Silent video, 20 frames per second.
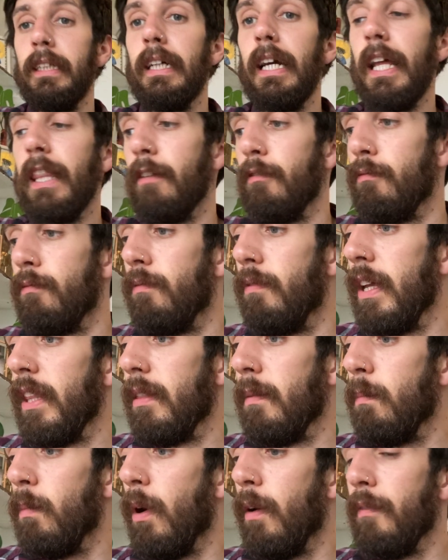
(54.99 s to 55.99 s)
And the
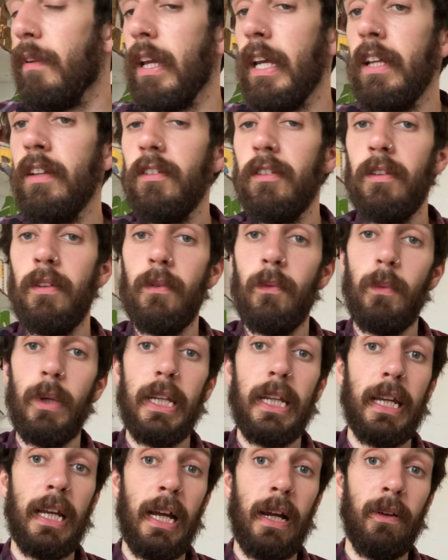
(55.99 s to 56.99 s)
rhythm of it is, we
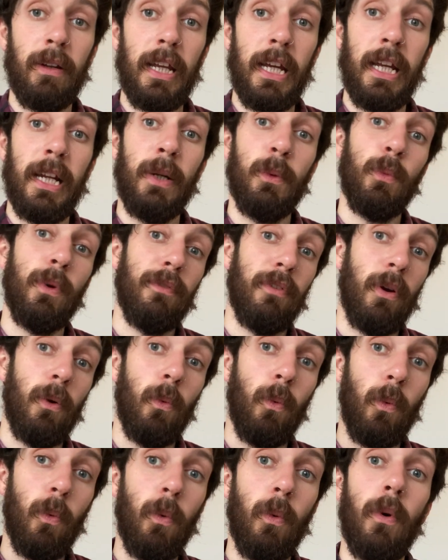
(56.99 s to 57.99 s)
count in with a
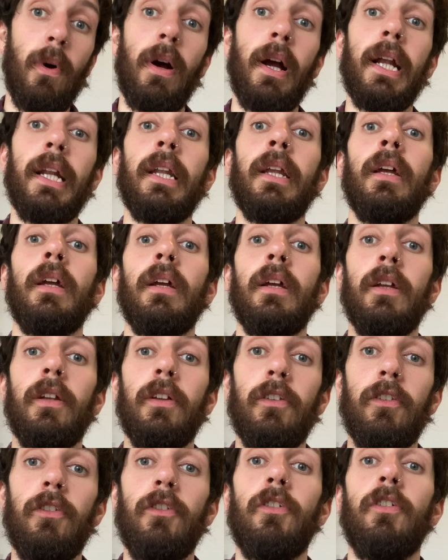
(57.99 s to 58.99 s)
1,
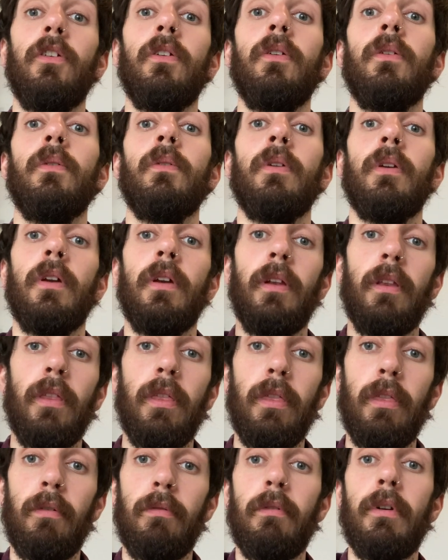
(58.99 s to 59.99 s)
2,
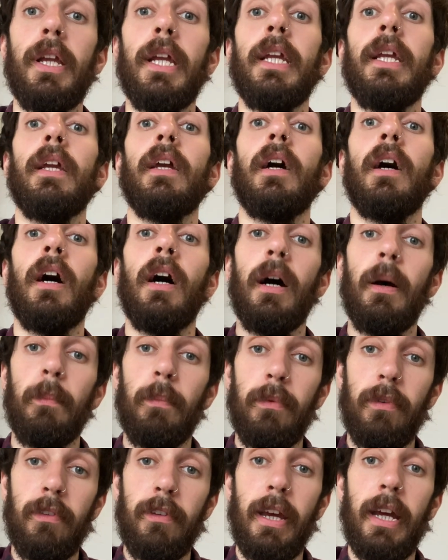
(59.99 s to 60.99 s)
3,
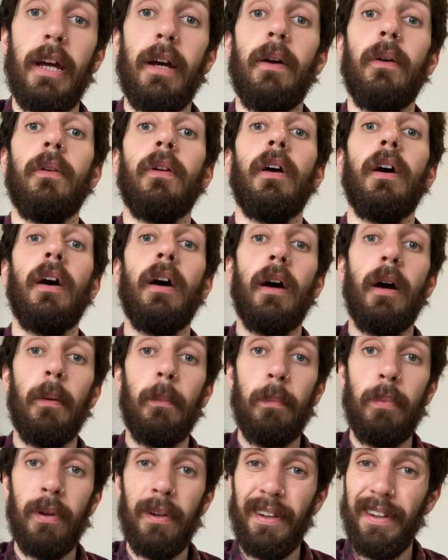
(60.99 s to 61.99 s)
up, down,
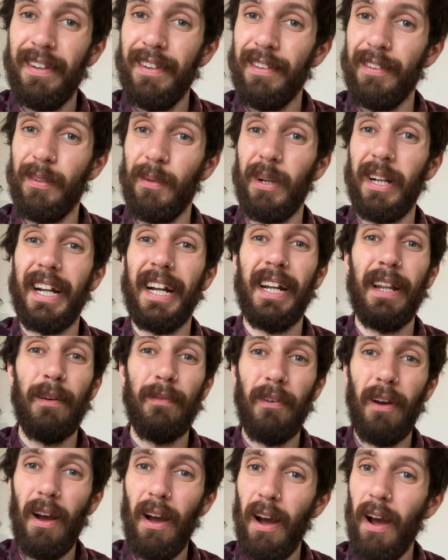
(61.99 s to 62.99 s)
up. So a kind
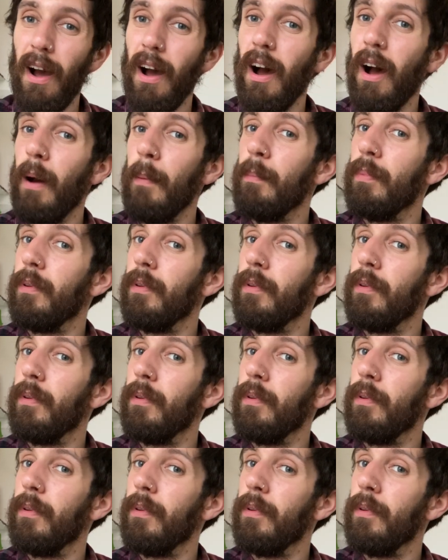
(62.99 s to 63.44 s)
of up,